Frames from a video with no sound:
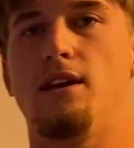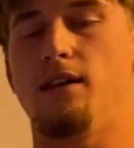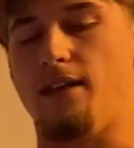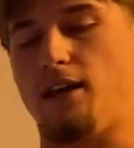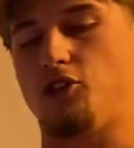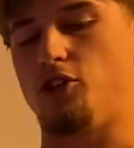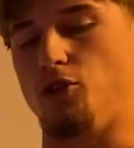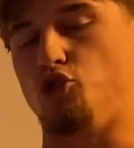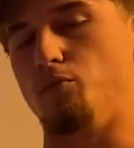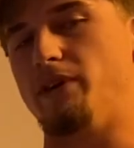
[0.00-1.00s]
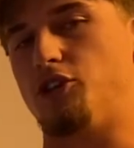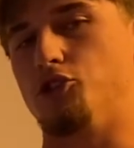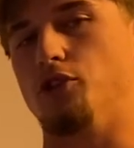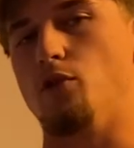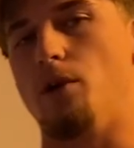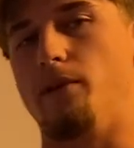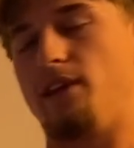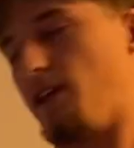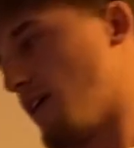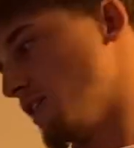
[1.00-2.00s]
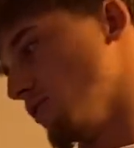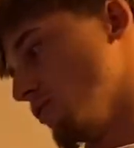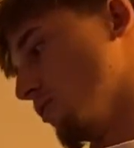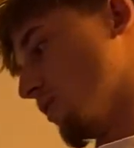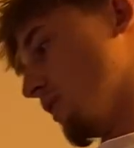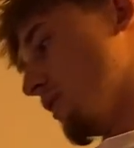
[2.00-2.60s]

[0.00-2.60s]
they showed you a picture, you were able to get a cue